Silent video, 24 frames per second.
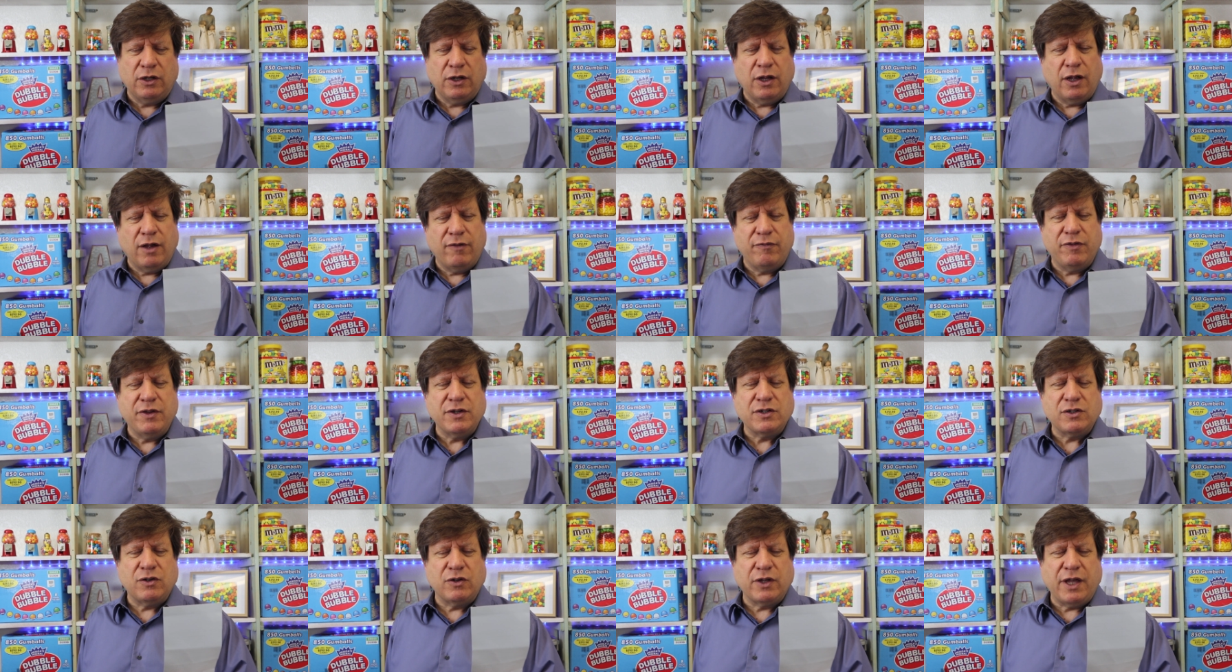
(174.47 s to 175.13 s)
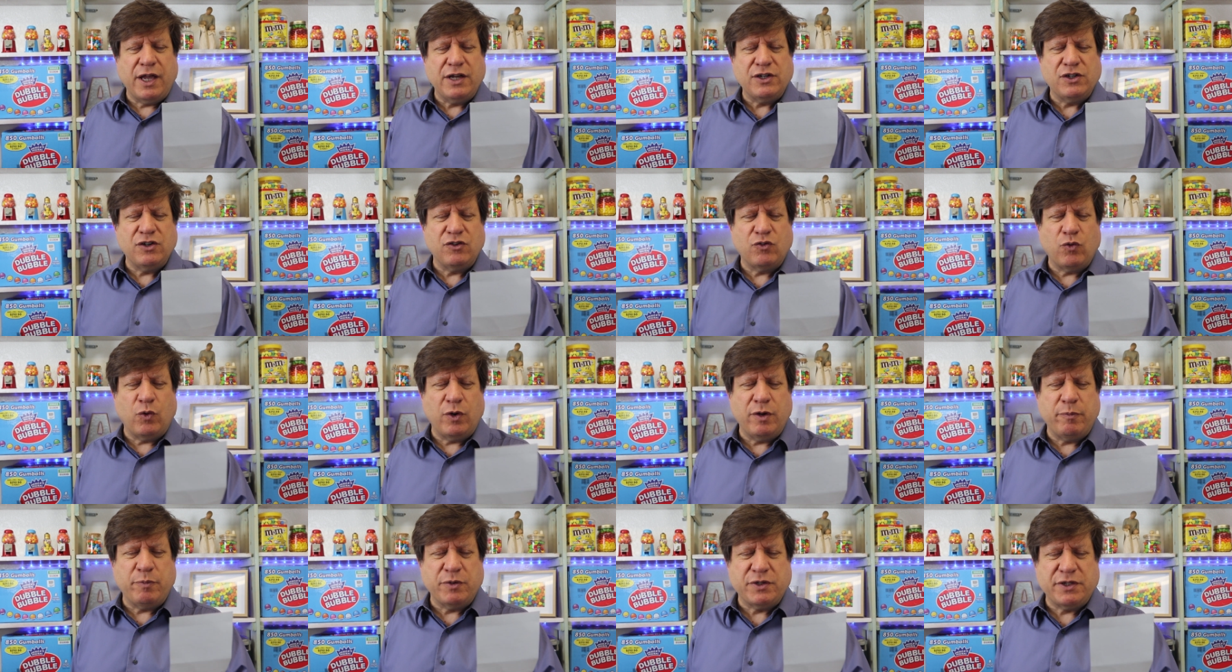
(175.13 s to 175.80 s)
of this location,
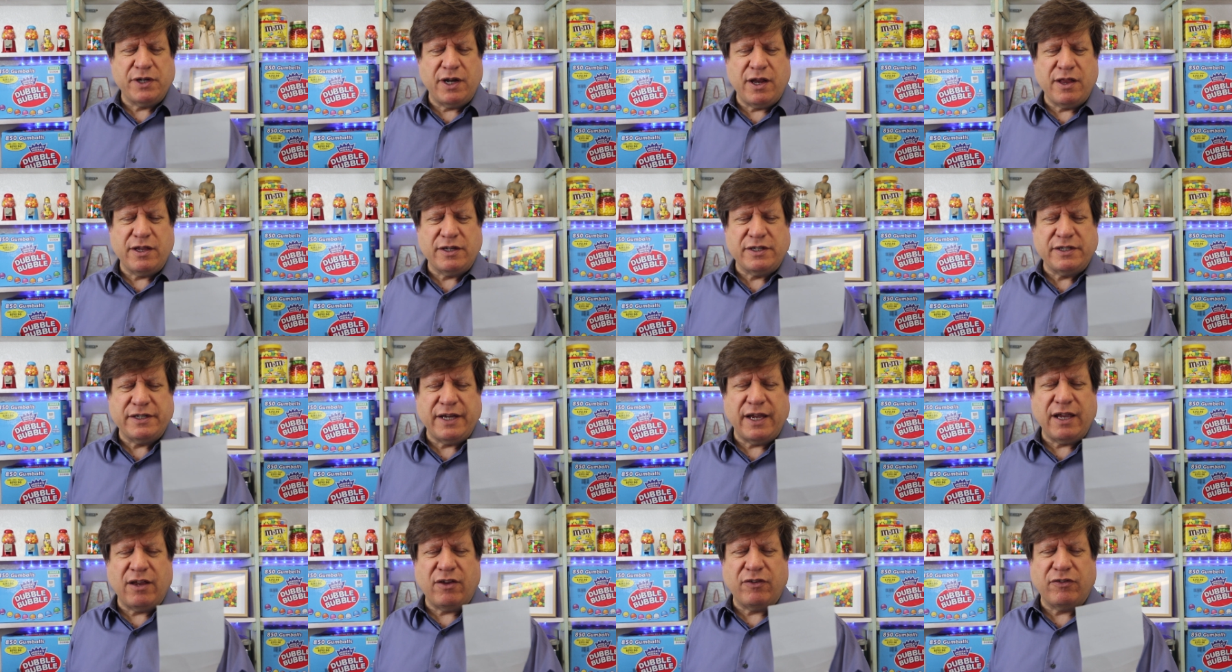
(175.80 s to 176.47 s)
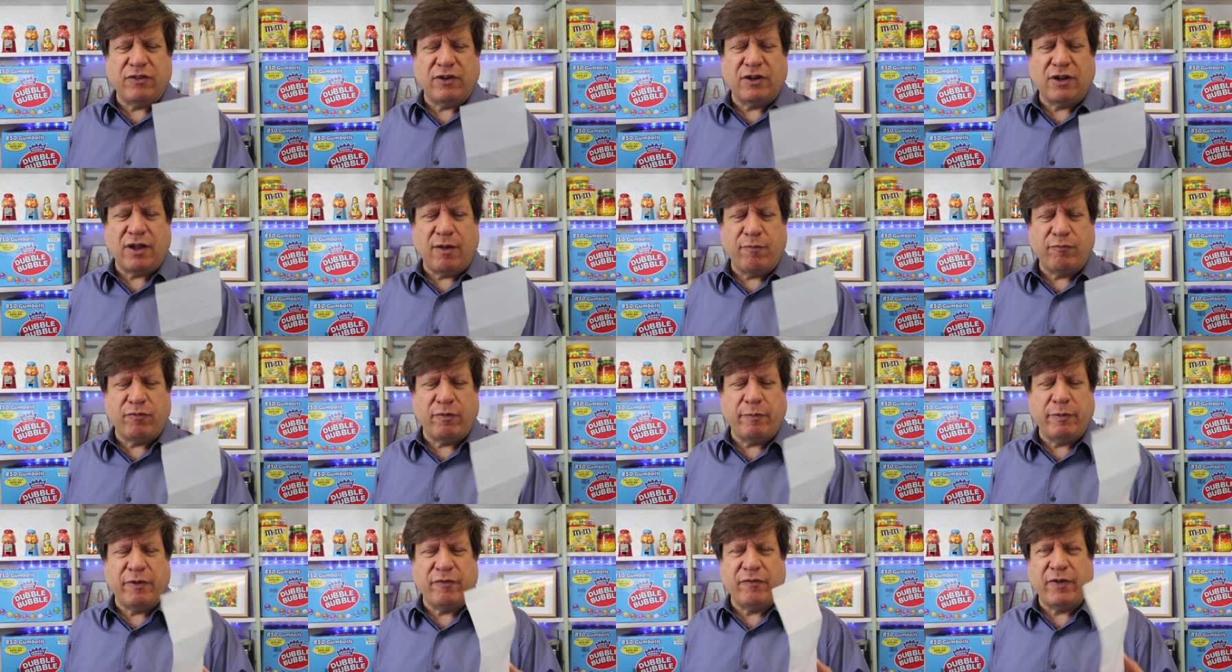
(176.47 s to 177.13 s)
20% of the sales that come
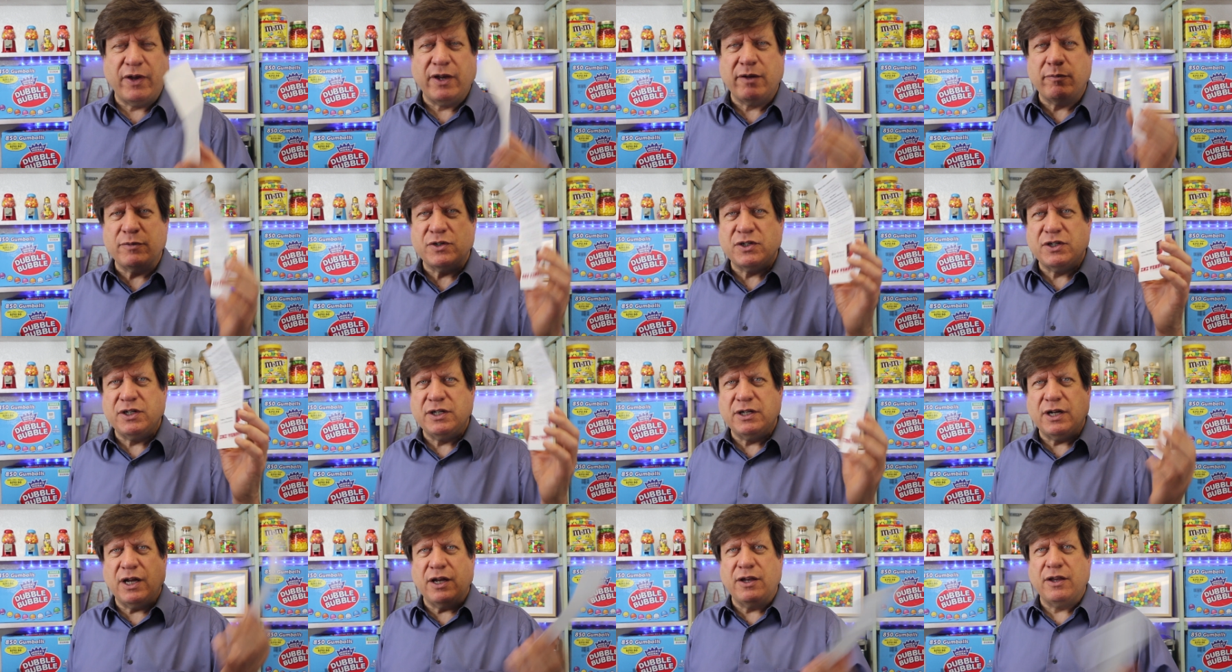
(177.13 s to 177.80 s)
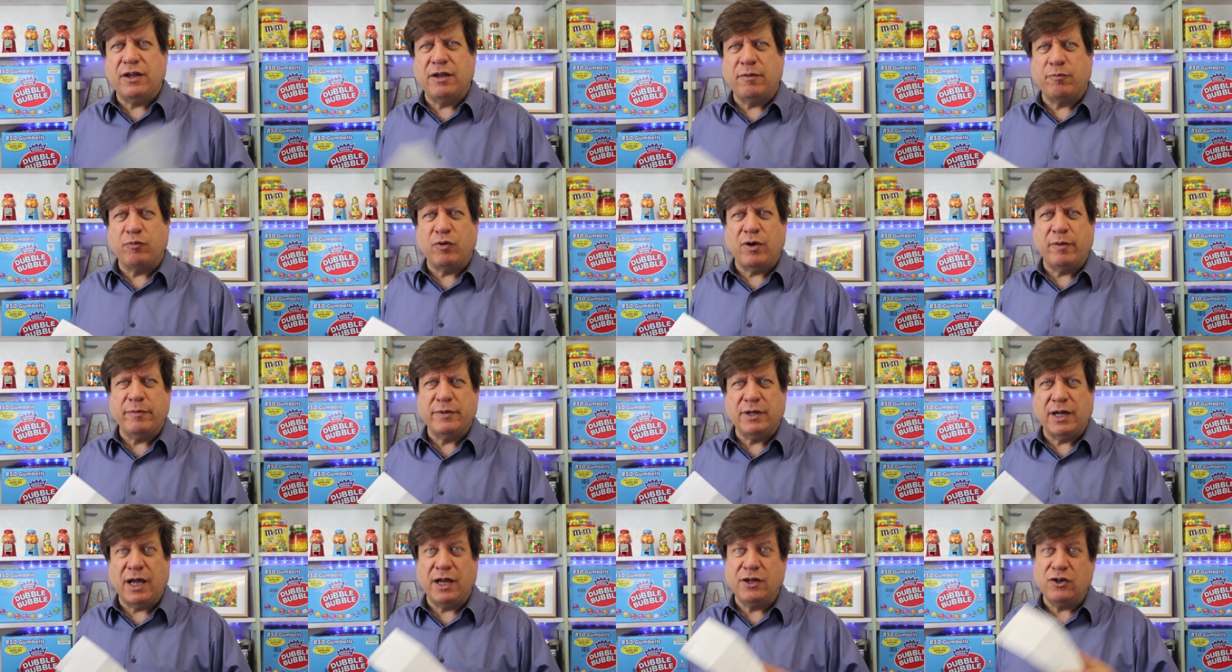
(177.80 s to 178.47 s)
from the vending machine
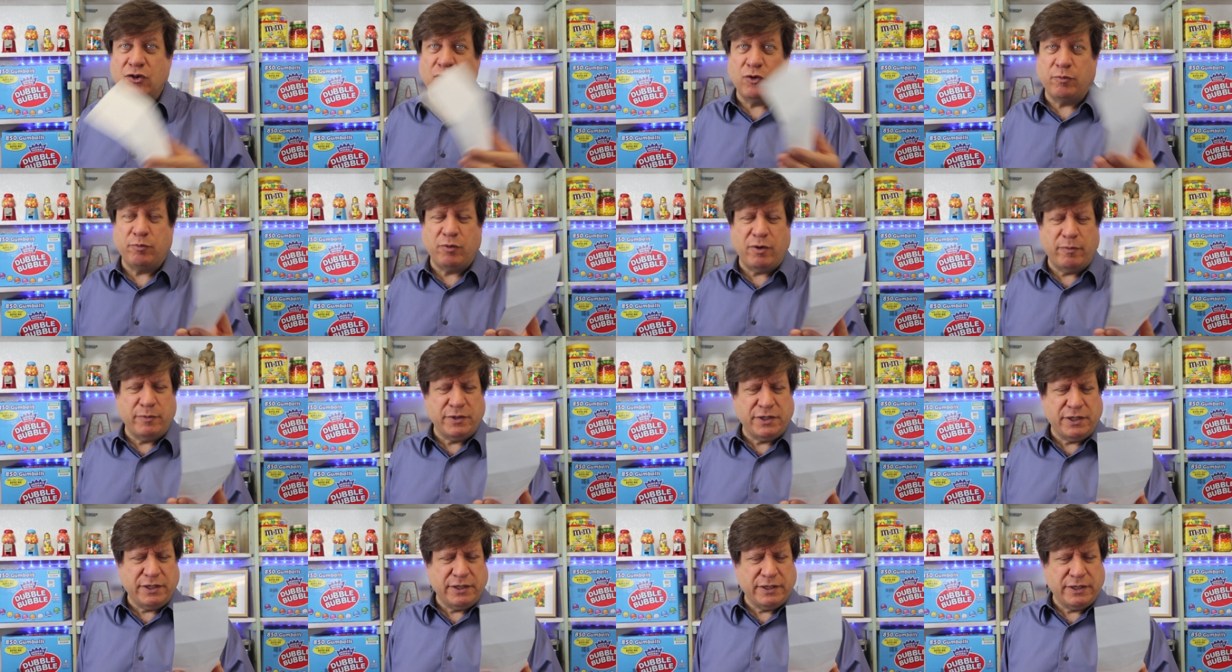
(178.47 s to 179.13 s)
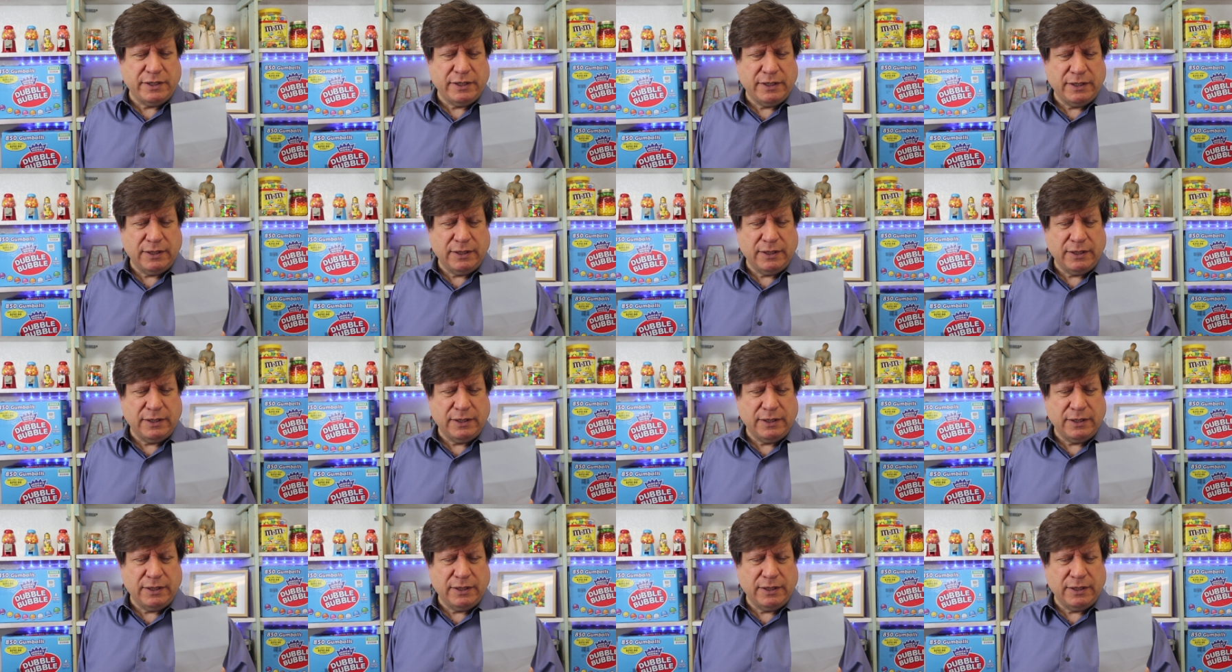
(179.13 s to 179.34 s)
on your premises.